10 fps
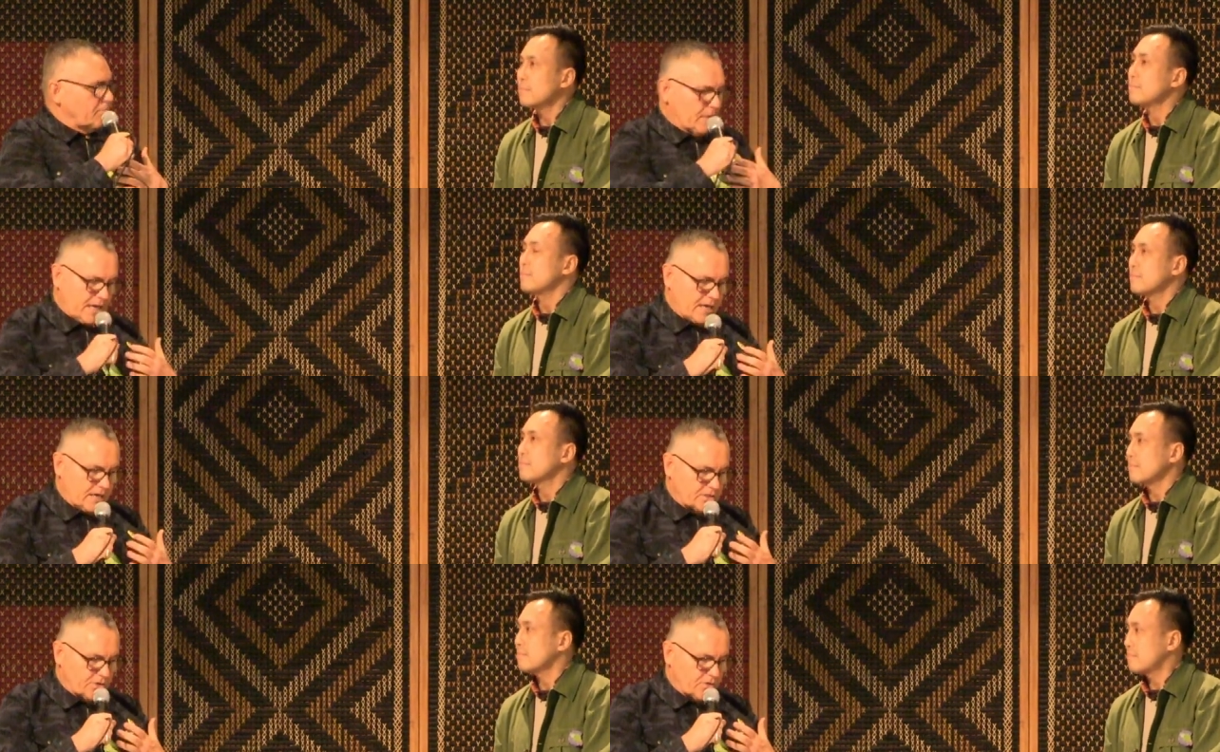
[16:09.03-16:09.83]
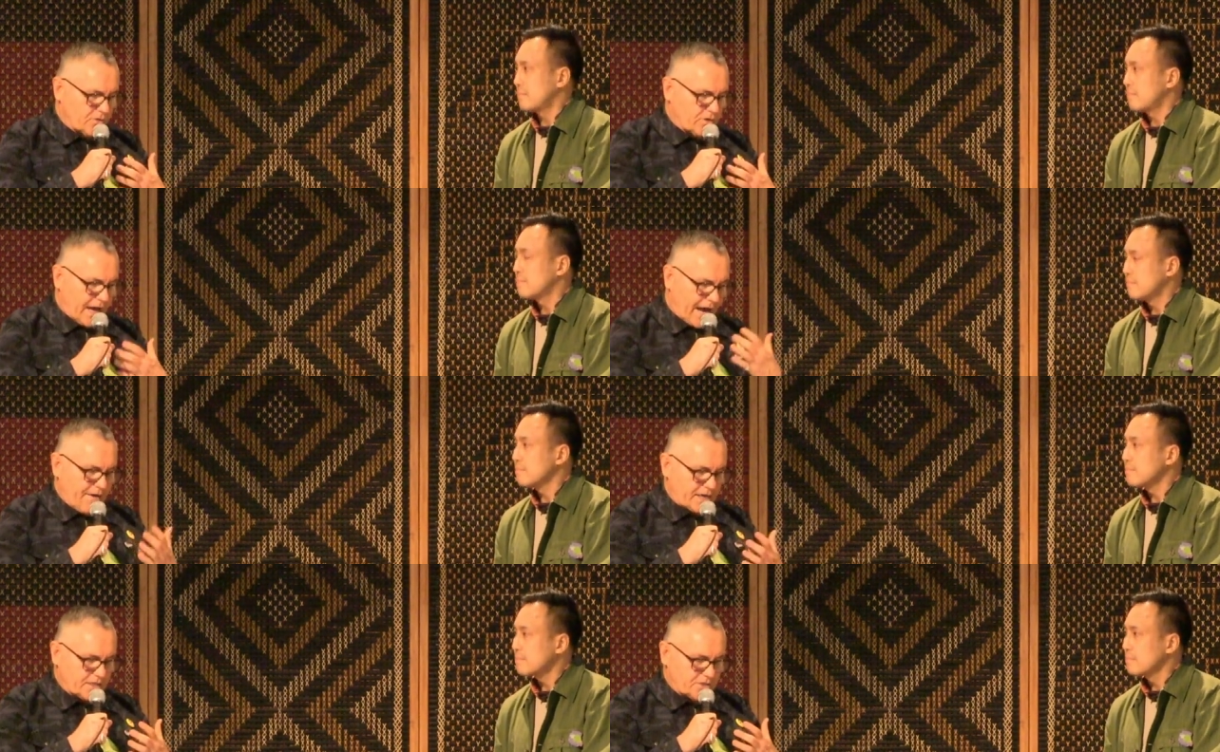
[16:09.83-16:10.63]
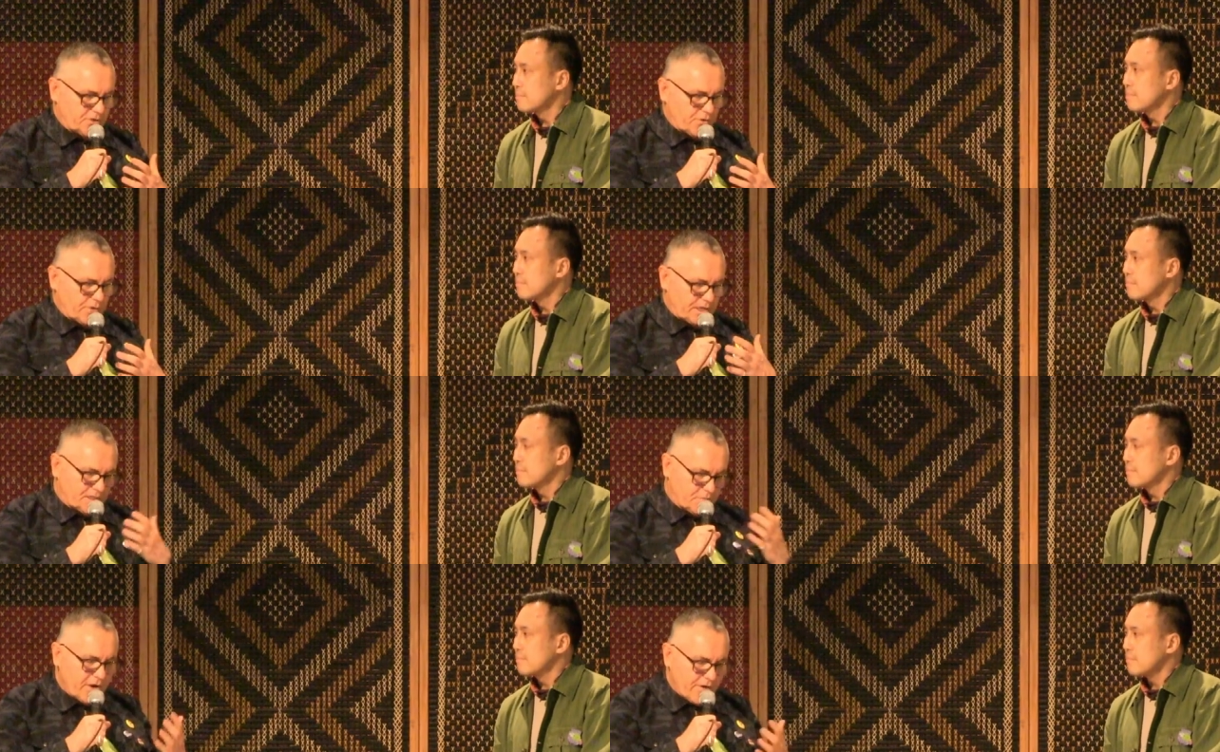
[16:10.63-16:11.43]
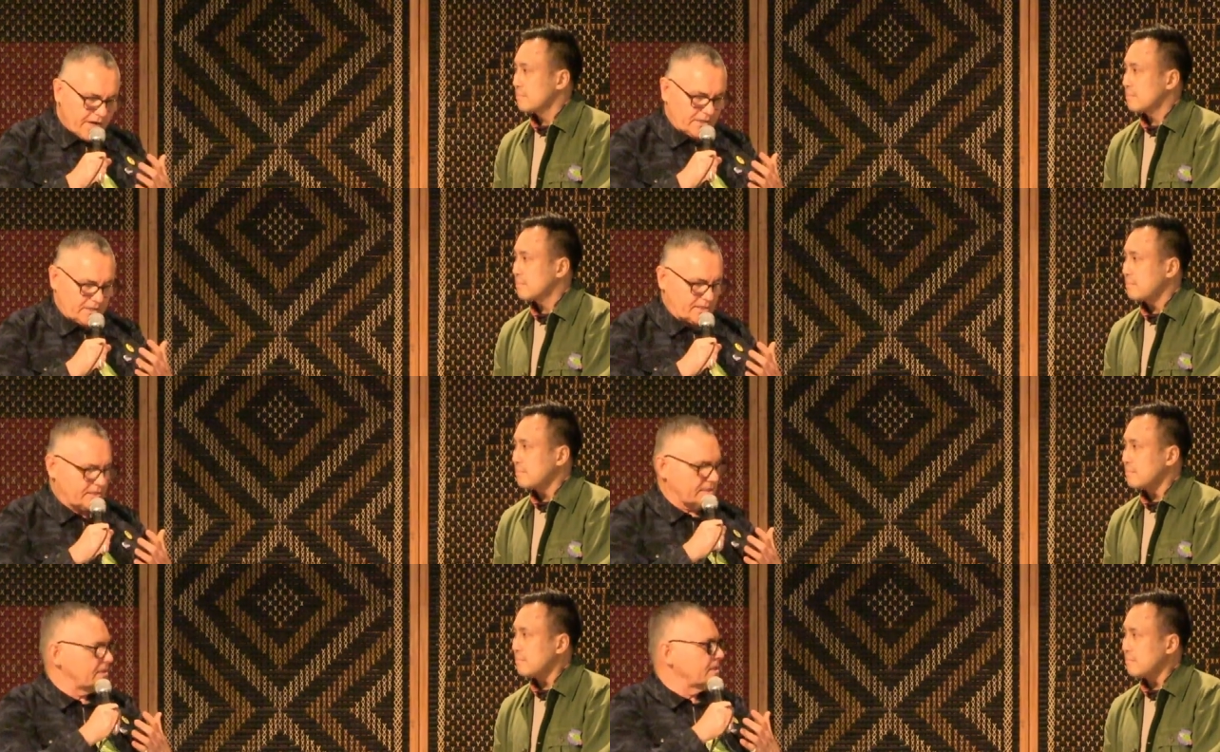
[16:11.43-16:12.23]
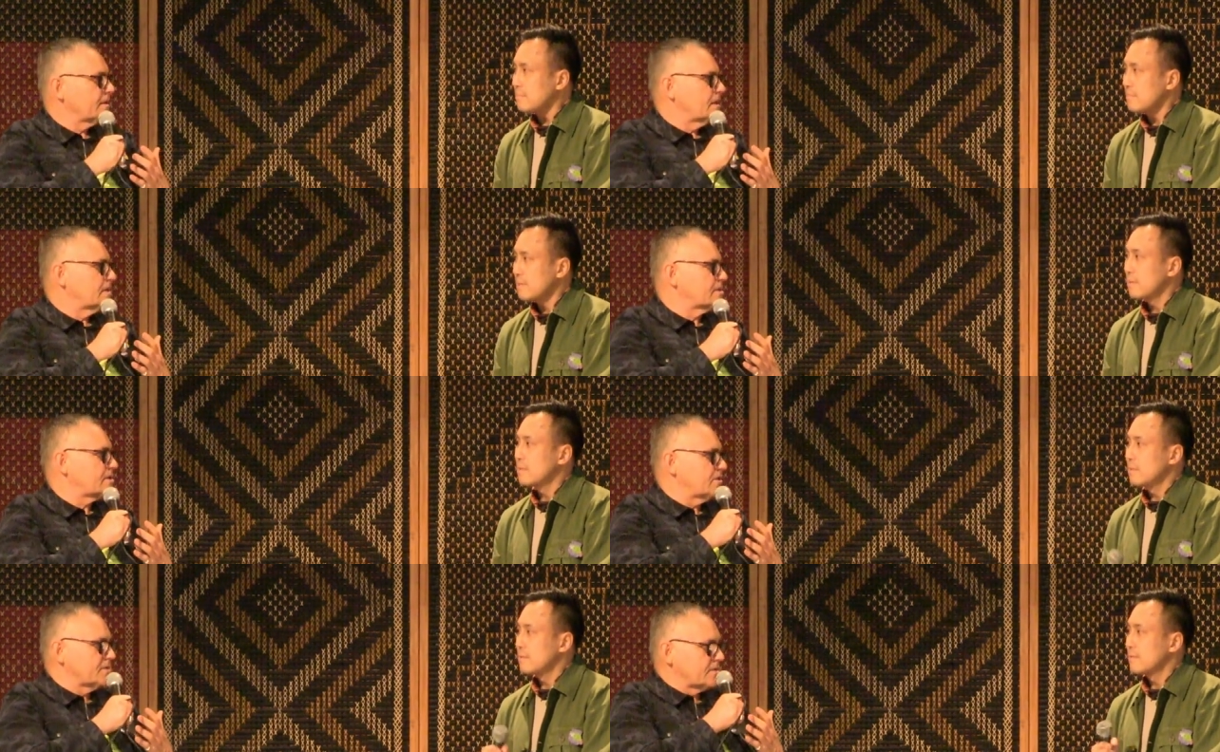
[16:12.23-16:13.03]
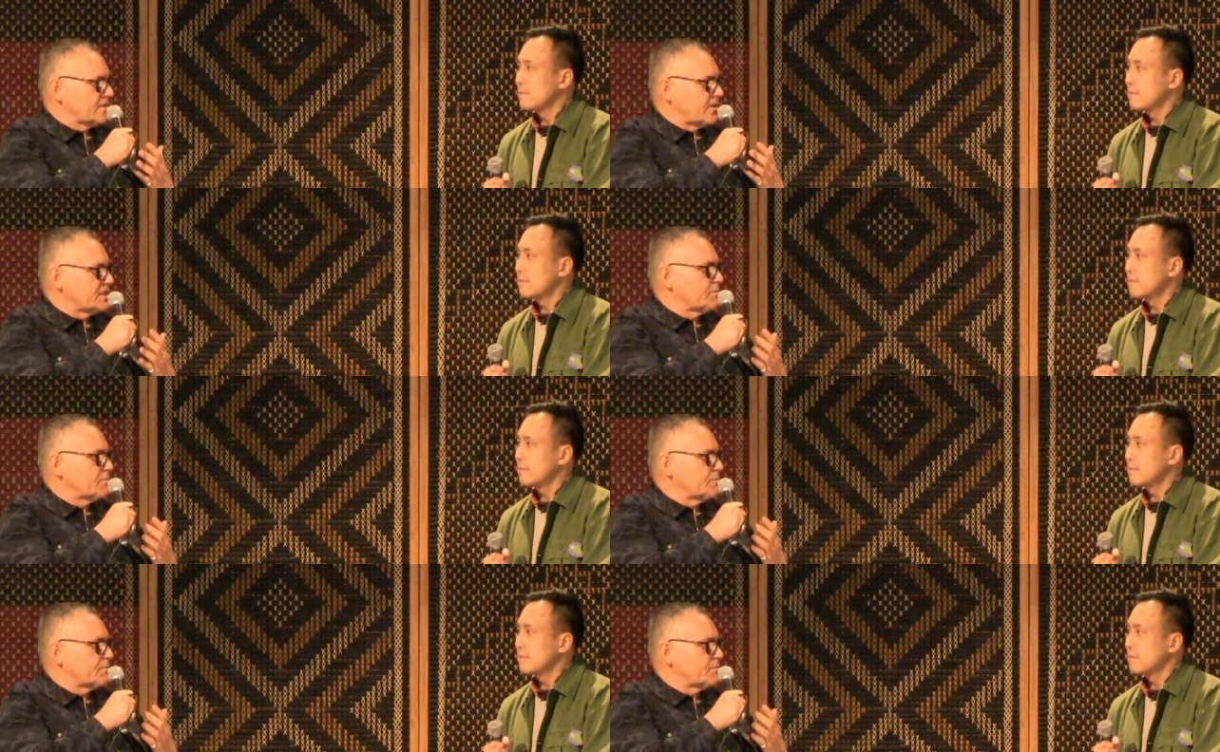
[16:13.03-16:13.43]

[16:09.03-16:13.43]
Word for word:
Speaker 1: being, to your character, to your experience, so, so to